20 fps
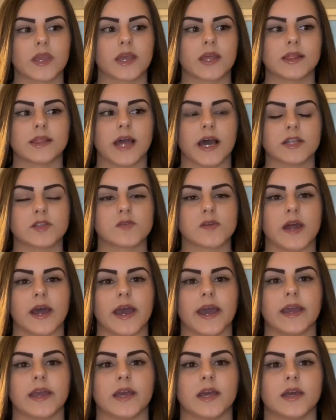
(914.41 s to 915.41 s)
That's what
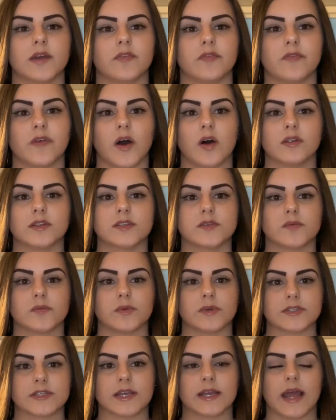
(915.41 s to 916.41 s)
I felt
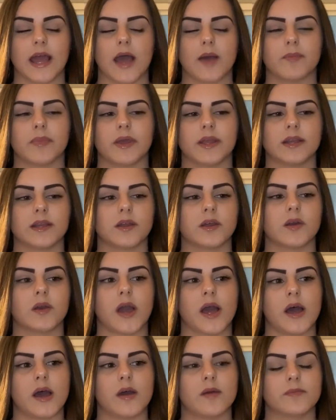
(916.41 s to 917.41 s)
was going to happen.
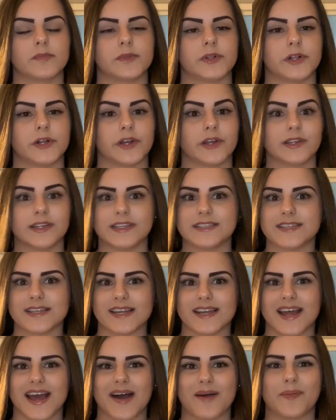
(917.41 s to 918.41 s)
Clearly
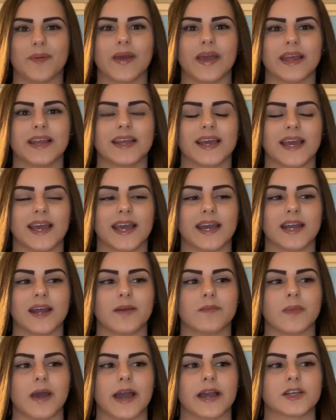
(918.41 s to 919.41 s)
didn't happen, and
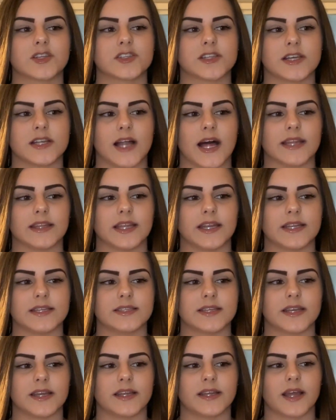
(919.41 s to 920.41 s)
I'm actually glad that it
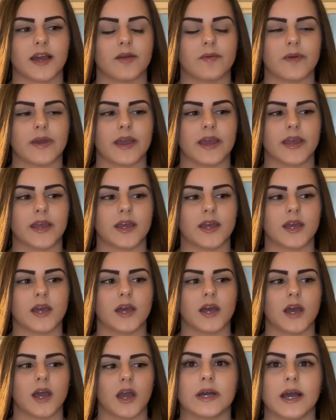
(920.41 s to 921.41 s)
didn't that way.
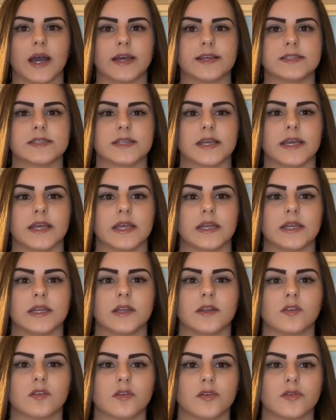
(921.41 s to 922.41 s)
I stayed
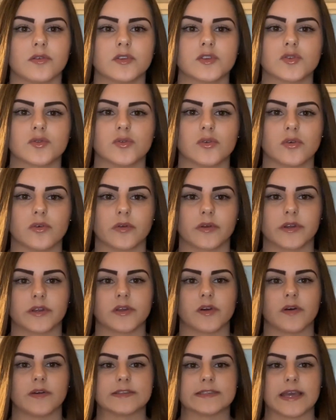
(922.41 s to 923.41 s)
through school
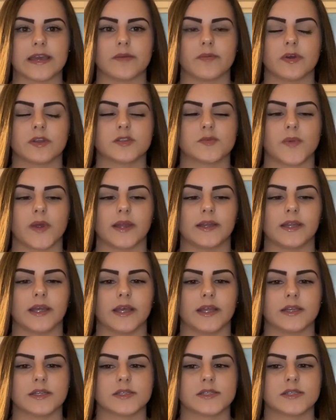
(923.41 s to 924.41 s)
until I was 8 months
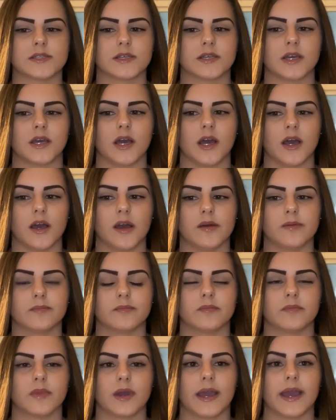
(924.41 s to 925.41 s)
pregnant. I
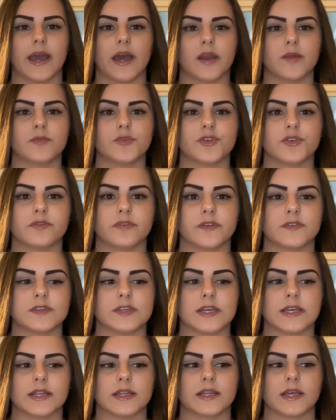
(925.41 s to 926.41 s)
had him June
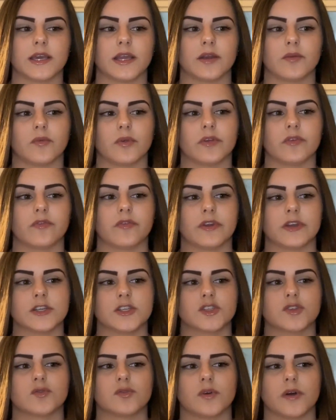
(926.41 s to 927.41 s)
15th, and we
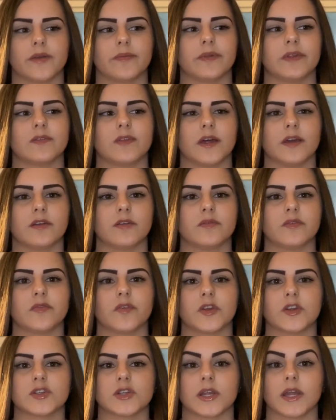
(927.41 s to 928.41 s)
finished school, I believe that year we
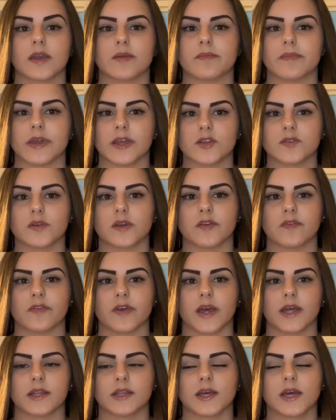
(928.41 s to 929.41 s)
finished on like May
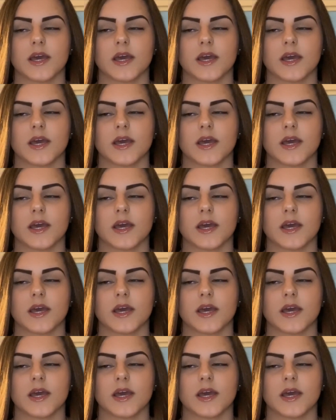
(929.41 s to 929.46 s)
25th.